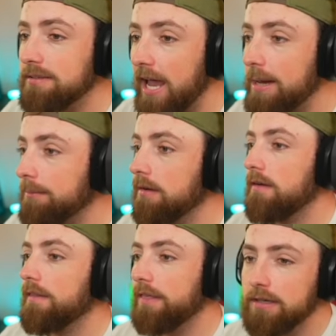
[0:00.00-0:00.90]
game
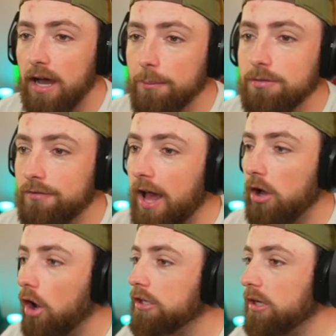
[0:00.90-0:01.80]
the Cubs have had
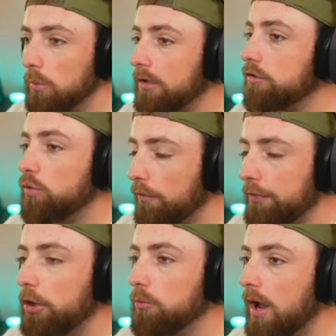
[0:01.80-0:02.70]
all year. We're gonna score
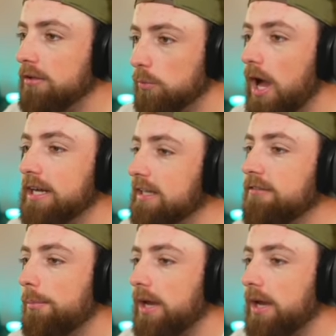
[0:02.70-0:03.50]
30 runs and we're not gonna give up